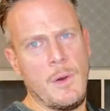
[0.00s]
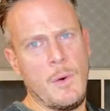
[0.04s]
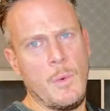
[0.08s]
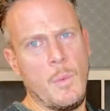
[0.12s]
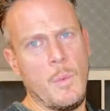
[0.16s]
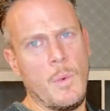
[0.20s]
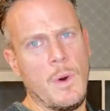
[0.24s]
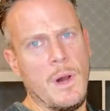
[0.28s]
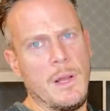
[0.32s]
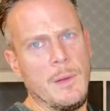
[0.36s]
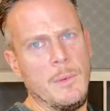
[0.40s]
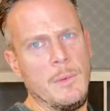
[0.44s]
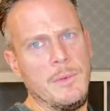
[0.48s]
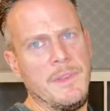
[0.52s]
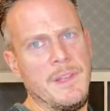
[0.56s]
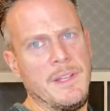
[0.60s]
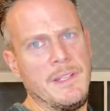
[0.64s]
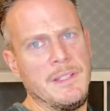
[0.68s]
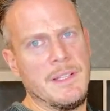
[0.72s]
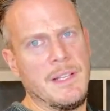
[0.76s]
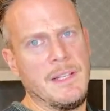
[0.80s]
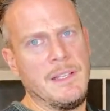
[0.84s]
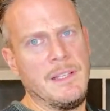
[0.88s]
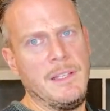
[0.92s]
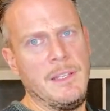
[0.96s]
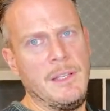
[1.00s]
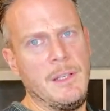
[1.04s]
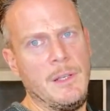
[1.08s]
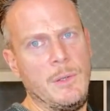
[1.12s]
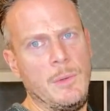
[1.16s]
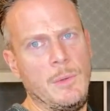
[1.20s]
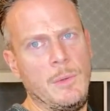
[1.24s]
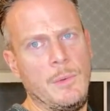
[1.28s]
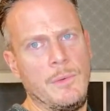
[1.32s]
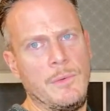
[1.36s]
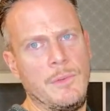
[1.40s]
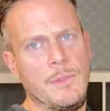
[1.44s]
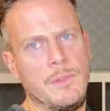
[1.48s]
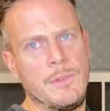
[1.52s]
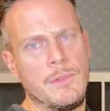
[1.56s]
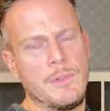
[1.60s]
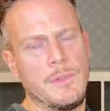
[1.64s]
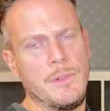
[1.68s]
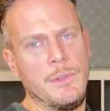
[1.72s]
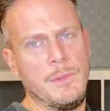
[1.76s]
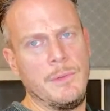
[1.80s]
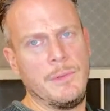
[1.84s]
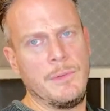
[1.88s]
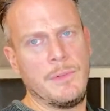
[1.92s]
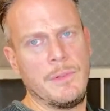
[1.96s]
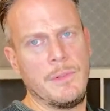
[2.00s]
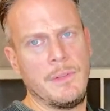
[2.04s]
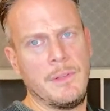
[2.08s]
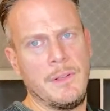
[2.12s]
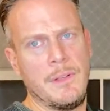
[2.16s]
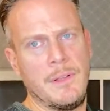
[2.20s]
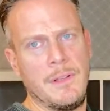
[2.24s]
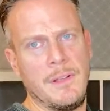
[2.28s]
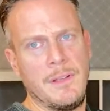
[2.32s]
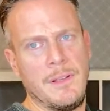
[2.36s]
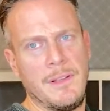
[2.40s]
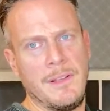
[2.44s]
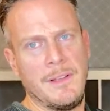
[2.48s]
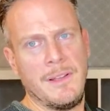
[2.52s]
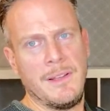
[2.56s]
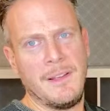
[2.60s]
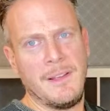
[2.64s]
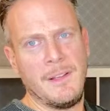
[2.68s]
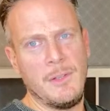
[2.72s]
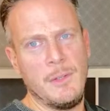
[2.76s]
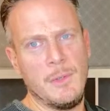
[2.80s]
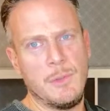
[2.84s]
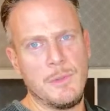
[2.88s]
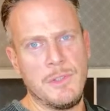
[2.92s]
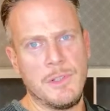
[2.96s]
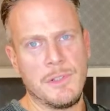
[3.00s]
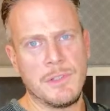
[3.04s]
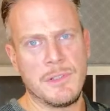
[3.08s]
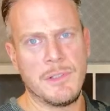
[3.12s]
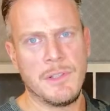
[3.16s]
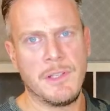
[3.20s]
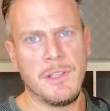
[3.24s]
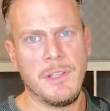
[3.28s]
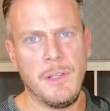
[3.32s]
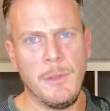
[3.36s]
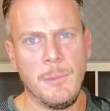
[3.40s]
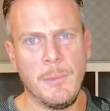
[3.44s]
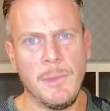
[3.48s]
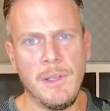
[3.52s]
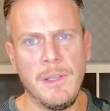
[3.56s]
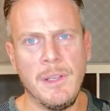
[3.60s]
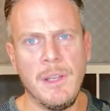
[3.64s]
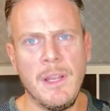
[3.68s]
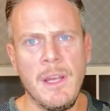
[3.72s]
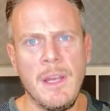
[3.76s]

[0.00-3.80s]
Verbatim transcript: why would they tell you the truth? You're just a human.